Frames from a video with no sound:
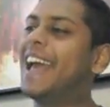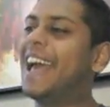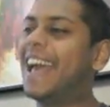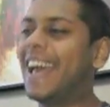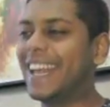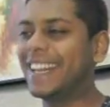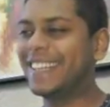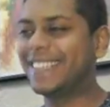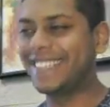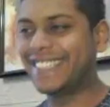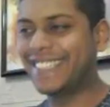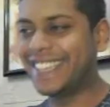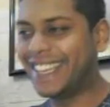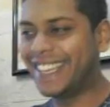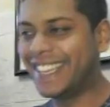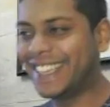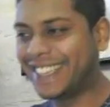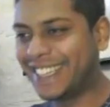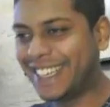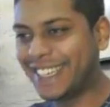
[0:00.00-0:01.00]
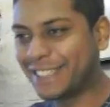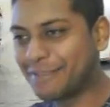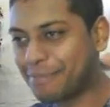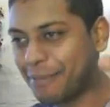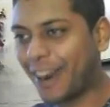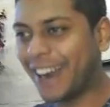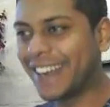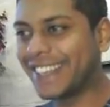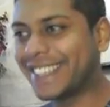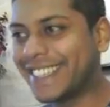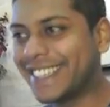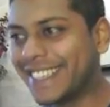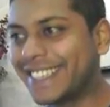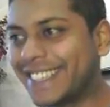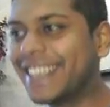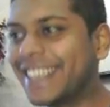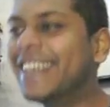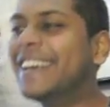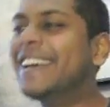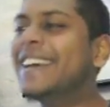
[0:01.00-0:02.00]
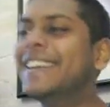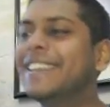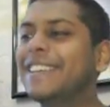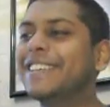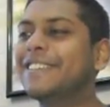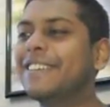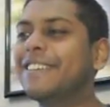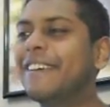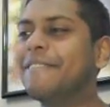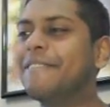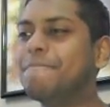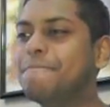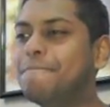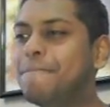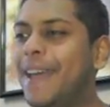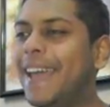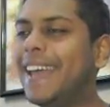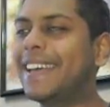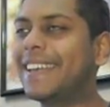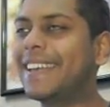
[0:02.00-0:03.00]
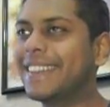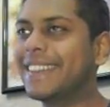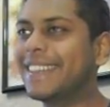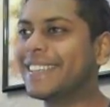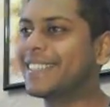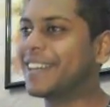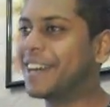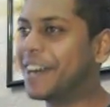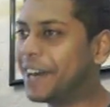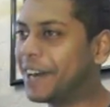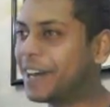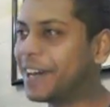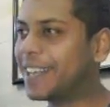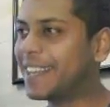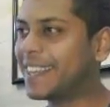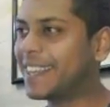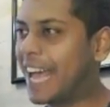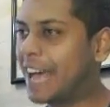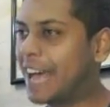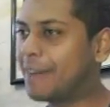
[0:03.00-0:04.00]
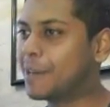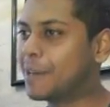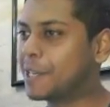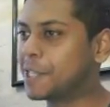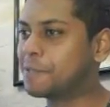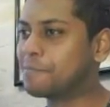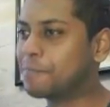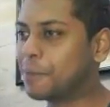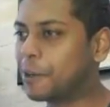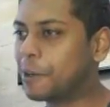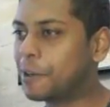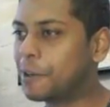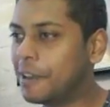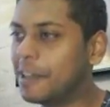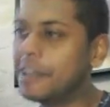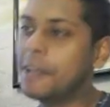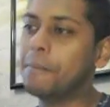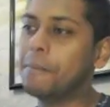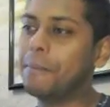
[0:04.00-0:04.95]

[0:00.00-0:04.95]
and seeing these prices just make this hurt that much more.